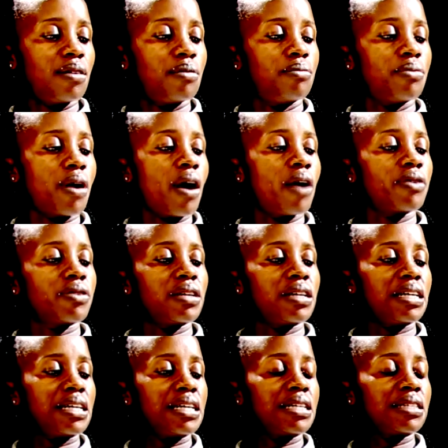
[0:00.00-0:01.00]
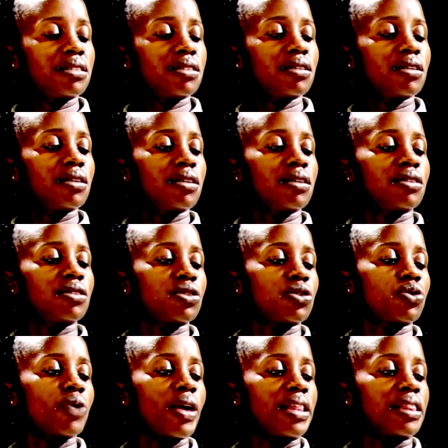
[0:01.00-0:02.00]
Brown is
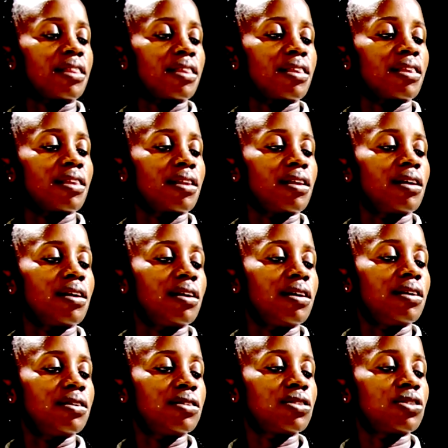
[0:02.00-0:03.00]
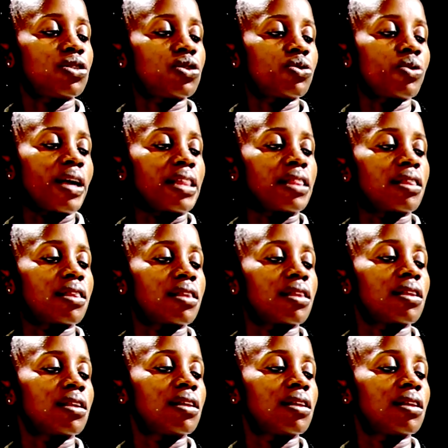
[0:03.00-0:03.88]
strength. Strength.